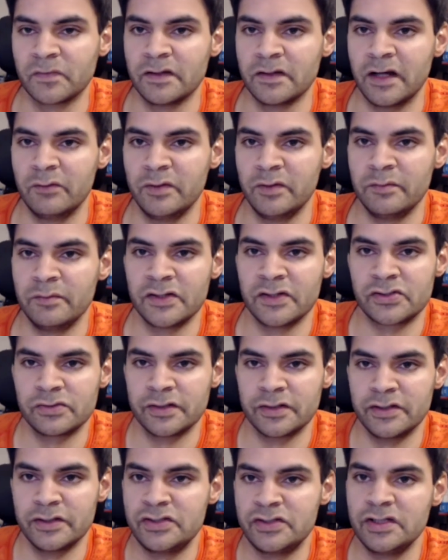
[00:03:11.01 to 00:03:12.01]
and we measure
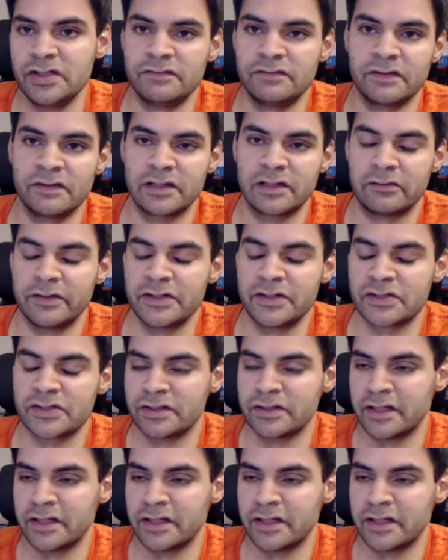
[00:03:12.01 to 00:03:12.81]
it in G's of acceleration.